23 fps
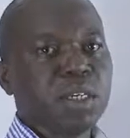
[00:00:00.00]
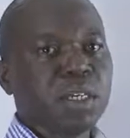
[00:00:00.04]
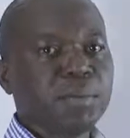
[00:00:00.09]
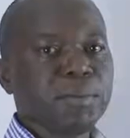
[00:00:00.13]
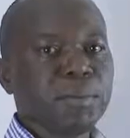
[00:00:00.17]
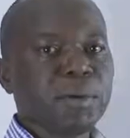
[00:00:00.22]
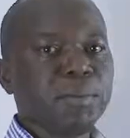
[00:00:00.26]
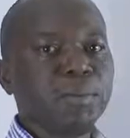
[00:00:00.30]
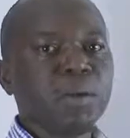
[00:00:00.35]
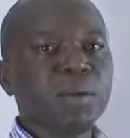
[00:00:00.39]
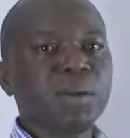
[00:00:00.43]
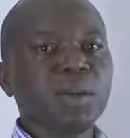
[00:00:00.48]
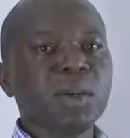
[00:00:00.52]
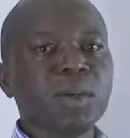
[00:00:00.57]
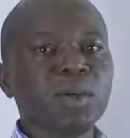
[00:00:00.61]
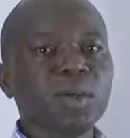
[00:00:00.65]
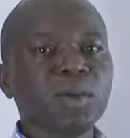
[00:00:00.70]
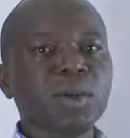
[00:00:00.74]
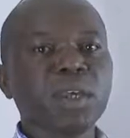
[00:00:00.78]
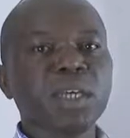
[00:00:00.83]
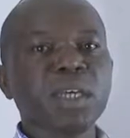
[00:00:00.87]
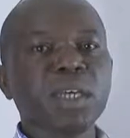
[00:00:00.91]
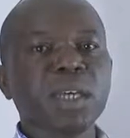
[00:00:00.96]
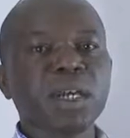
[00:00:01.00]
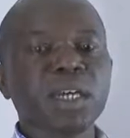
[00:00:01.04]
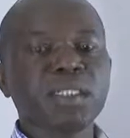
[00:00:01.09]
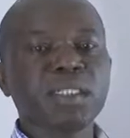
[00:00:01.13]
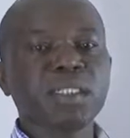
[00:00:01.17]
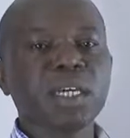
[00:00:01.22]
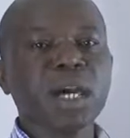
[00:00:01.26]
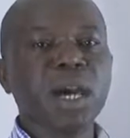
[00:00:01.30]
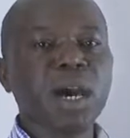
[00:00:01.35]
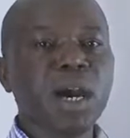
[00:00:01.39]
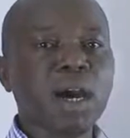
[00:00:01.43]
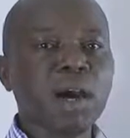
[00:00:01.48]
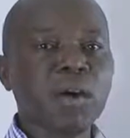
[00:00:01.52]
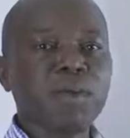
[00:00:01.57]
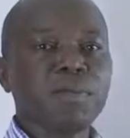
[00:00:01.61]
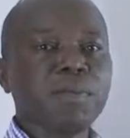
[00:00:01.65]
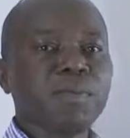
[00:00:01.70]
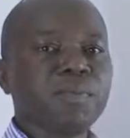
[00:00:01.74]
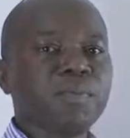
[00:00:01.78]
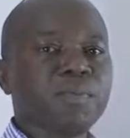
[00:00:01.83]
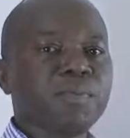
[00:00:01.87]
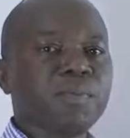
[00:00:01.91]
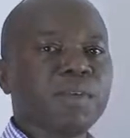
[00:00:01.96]
Remember, we are looking at
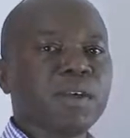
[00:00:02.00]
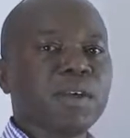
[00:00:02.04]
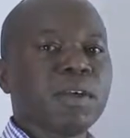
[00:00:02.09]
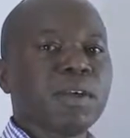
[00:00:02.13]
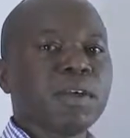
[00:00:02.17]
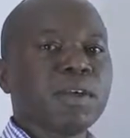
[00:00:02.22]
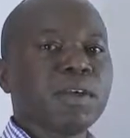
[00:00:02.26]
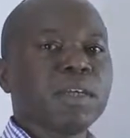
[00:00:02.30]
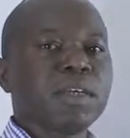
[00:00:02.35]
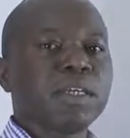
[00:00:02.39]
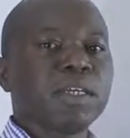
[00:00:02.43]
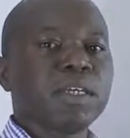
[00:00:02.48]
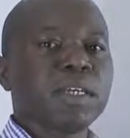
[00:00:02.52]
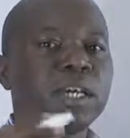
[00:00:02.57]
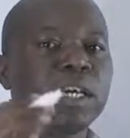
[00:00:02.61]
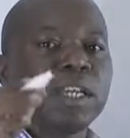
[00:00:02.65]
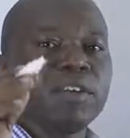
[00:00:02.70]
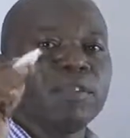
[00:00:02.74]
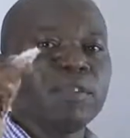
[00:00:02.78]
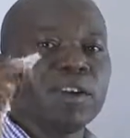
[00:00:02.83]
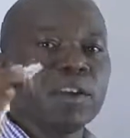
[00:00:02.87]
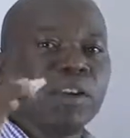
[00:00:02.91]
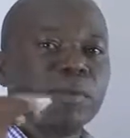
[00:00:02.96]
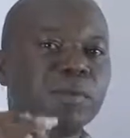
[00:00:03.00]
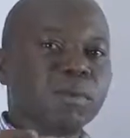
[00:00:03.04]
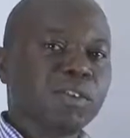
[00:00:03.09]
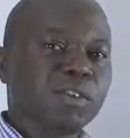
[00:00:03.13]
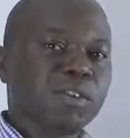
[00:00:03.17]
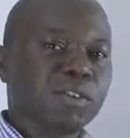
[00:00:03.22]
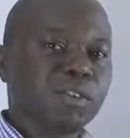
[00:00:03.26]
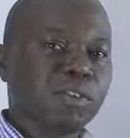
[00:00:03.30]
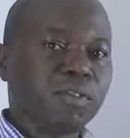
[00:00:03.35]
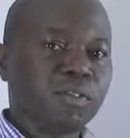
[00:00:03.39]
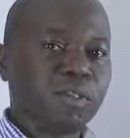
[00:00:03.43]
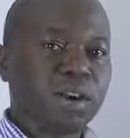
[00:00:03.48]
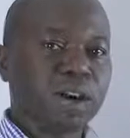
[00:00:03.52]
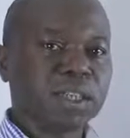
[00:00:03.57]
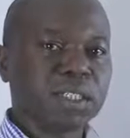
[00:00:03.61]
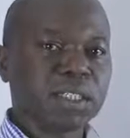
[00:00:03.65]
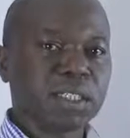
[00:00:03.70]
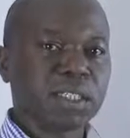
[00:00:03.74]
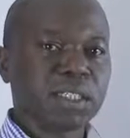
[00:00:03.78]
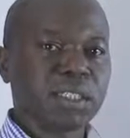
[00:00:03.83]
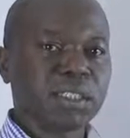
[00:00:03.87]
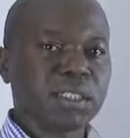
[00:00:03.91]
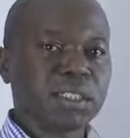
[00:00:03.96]
how environmental
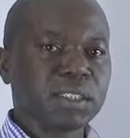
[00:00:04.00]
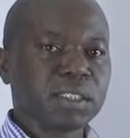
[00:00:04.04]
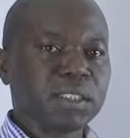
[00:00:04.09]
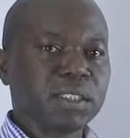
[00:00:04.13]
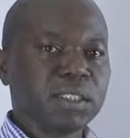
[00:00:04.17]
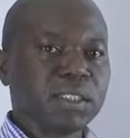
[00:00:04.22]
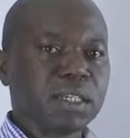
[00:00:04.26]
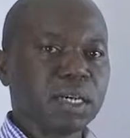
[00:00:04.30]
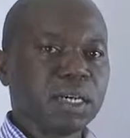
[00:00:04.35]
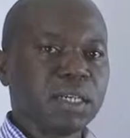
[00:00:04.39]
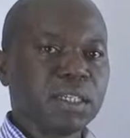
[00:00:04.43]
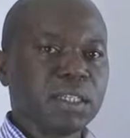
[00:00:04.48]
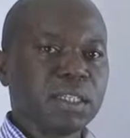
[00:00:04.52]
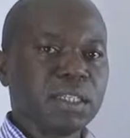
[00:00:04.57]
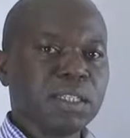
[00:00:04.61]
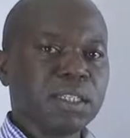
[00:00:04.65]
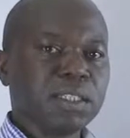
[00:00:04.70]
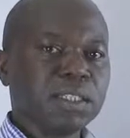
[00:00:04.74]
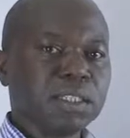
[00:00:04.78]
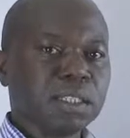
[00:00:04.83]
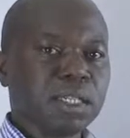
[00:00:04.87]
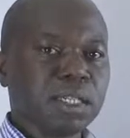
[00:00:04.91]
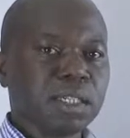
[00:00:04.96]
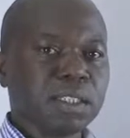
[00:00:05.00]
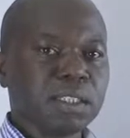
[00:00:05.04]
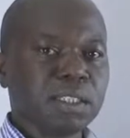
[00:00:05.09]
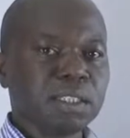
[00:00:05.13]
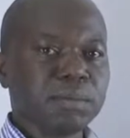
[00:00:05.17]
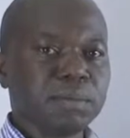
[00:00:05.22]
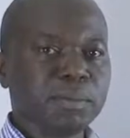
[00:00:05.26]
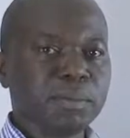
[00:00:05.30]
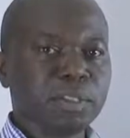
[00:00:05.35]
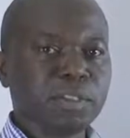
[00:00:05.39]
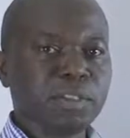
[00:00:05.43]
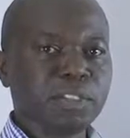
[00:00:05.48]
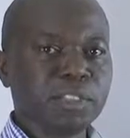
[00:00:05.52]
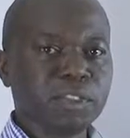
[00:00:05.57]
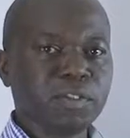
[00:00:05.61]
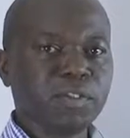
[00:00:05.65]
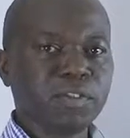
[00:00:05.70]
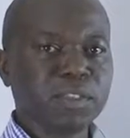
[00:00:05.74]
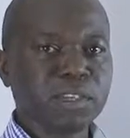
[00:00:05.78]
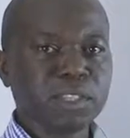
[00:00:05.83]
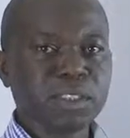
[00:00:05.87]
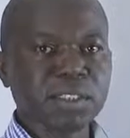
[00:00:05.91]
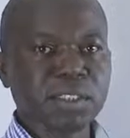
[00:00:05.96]
factors, and in this case,
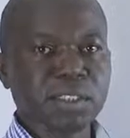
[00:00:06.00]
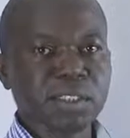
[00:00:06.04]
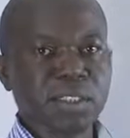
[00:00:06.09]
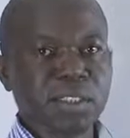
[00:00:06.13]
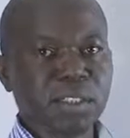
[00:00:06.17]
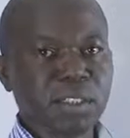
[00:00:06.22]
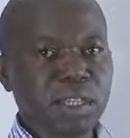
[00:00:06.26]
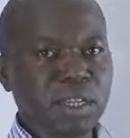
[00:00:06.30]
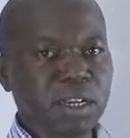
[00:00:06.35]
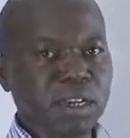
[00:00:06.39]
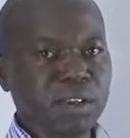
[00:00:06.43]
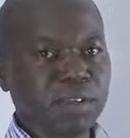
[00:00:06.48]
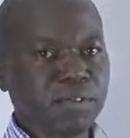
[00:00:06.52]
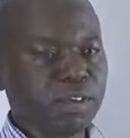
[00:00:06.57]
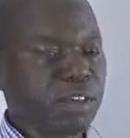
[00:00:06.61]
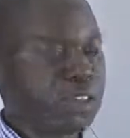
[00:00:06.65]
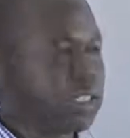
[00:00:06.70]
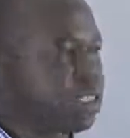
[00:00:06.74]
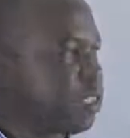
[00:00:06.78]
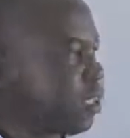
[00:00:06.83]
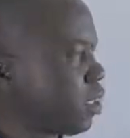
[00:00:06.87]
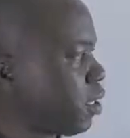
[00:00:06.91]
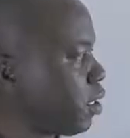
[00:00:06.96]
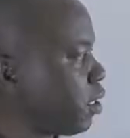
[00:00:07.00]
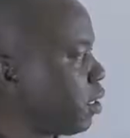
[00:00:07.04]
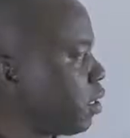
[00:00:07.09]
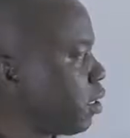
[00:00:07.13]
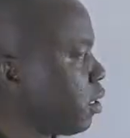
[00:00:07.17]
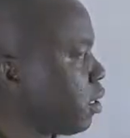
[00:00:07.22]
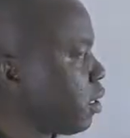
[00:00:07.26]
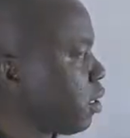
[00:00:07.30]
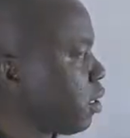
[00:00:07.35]
biotic factors, are affecting